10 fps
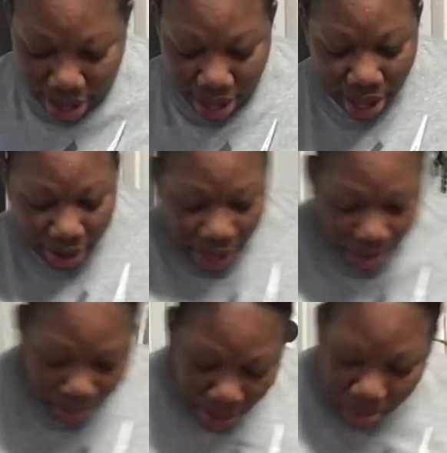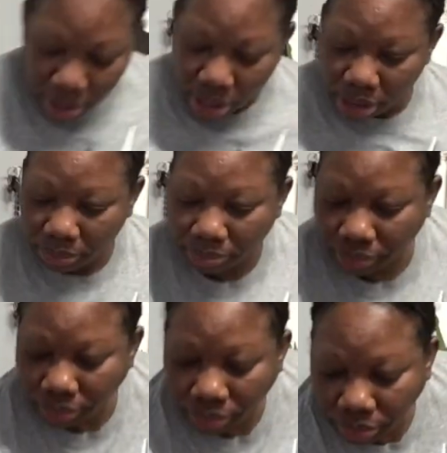Alright people,
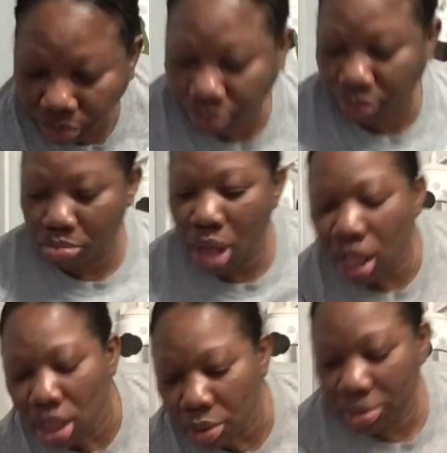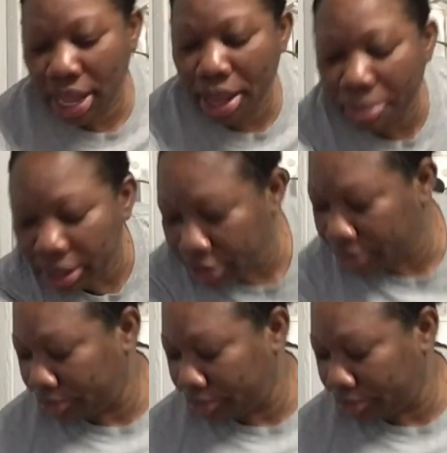buckle up time enough.